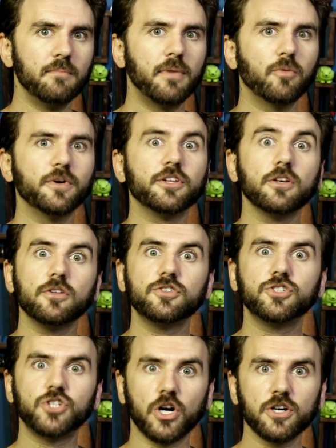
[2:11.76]
But with
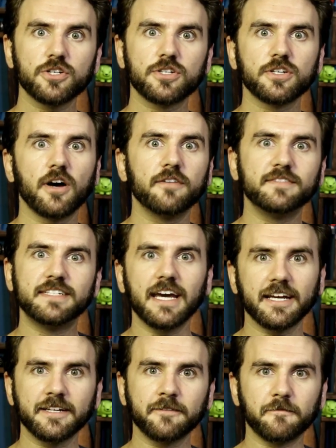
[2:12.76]
chunks of
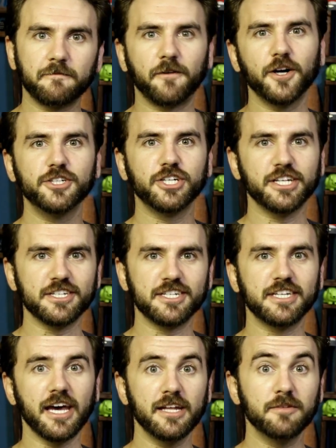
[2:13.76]
decadent fudge
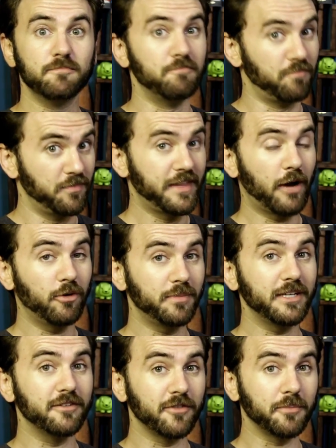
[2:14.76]
instead, that would
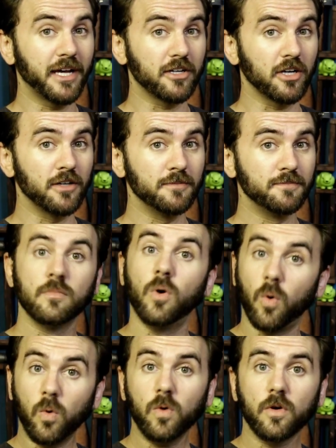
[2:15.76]
be even better.
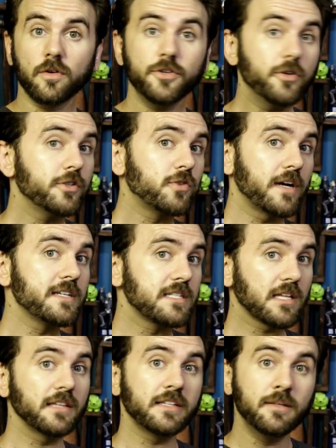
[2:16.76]
Or you could try a
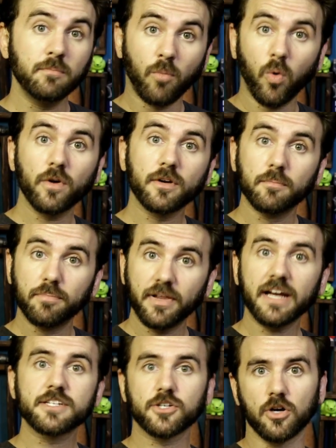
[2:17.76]
slightly more
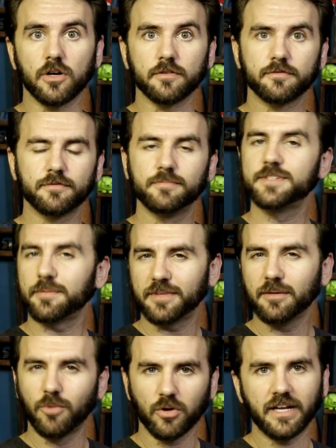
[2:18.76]
complex curve,
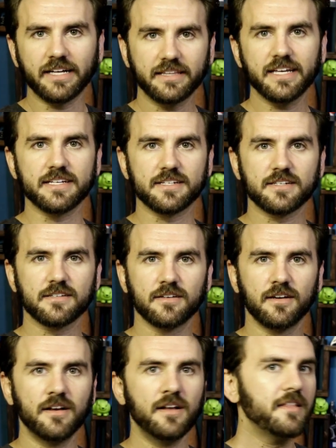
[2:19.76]
something more like this.
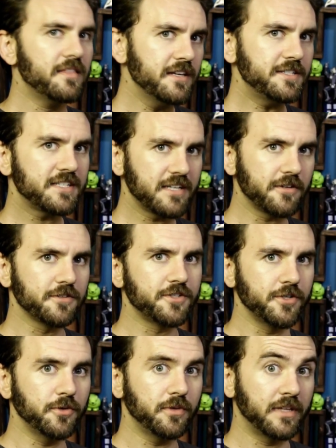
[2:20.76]
This
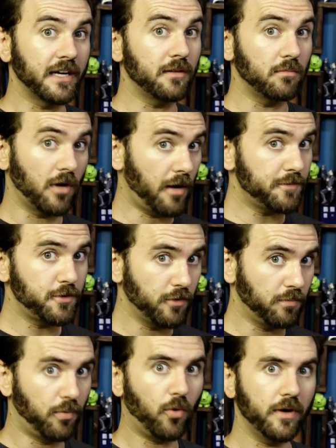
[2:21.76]
tells you that up
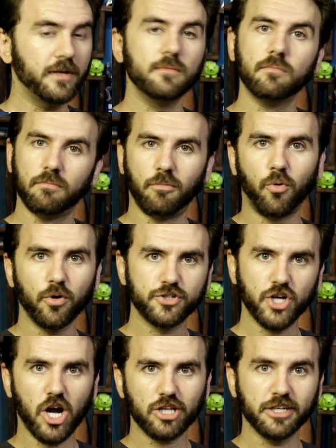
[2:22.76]
to a point, more
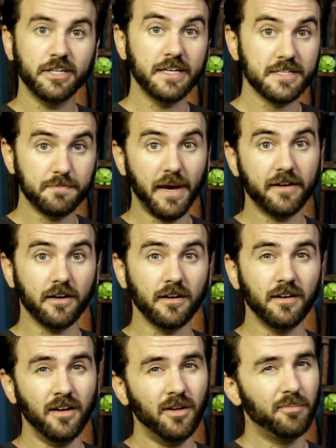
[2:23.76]
chocolate is
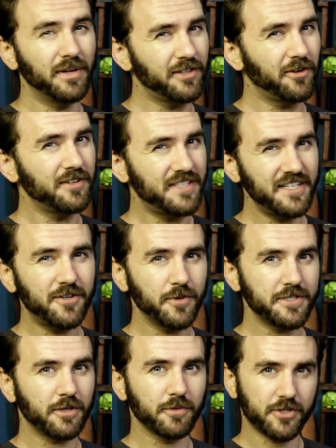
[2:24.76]
better, but there are
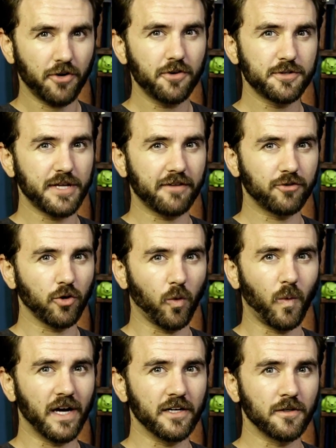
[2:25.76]
decreasing returns after
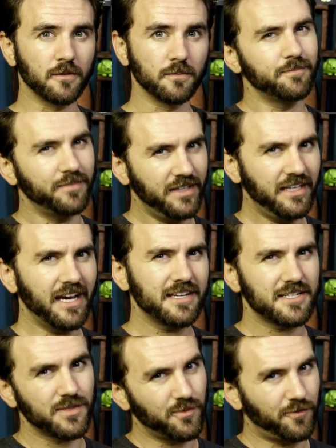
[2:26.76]
a while.
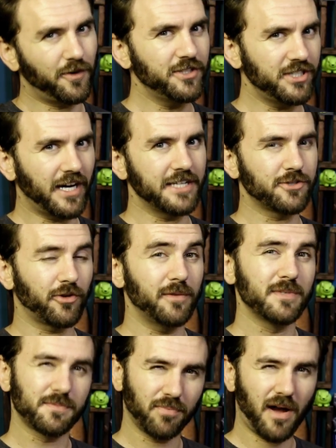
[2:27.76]
Yes, fudgy ice
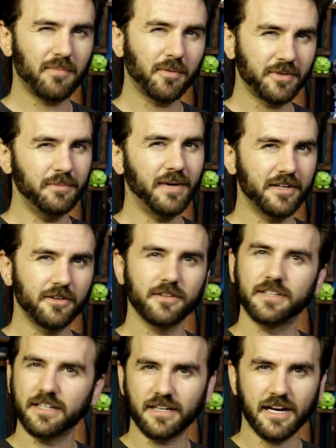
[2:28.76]
cream is probably better
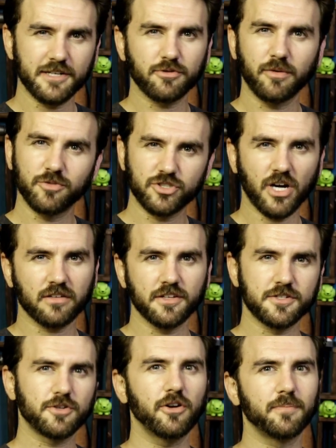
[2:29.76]
than ice cream with
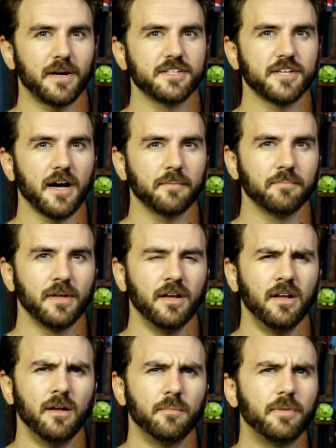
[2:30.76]
chocolate syrup on top,
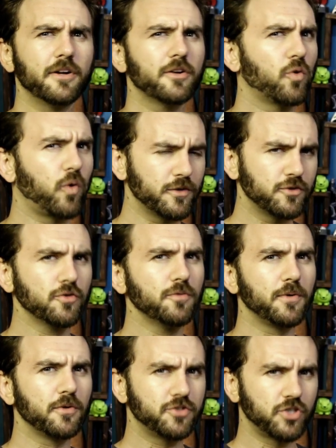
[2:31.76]
but
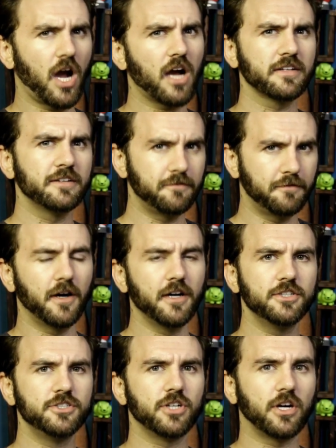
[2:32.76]
quadruple chocolate
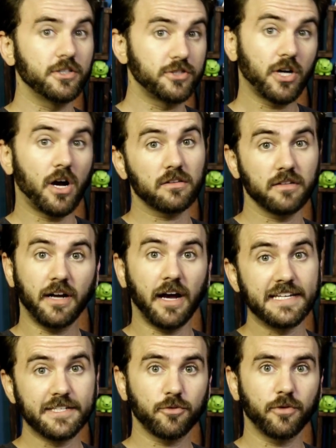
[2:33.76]
fudge on chocolate
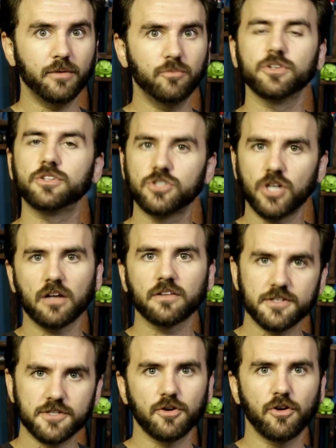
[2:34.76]
ice cream with
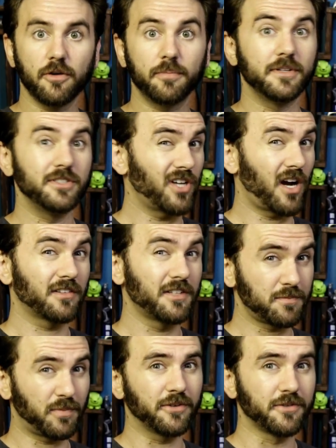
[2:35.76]
chocolate syrup and
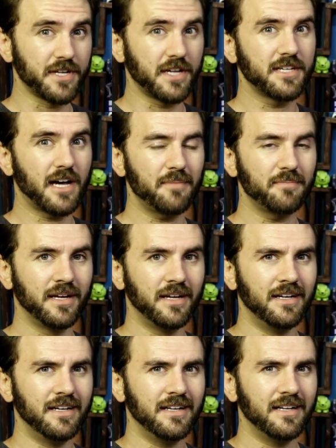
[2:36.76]
chocolate sprinkles on top?
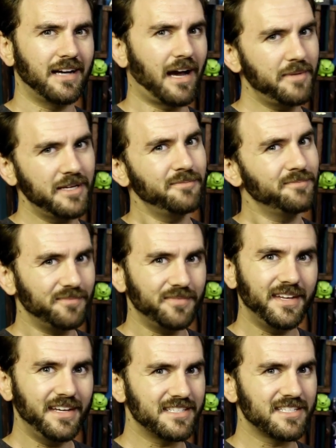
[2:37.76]
I mean,
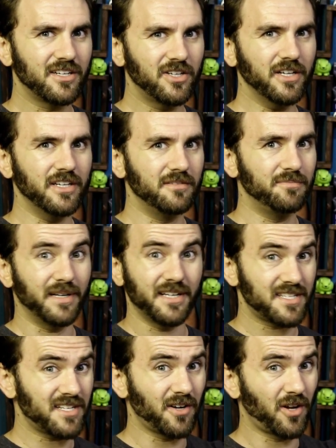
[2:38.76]
it's good, but
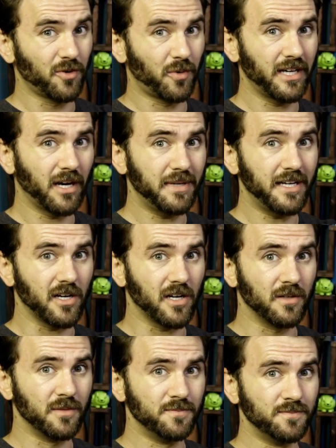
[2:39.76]
it's not all the way up here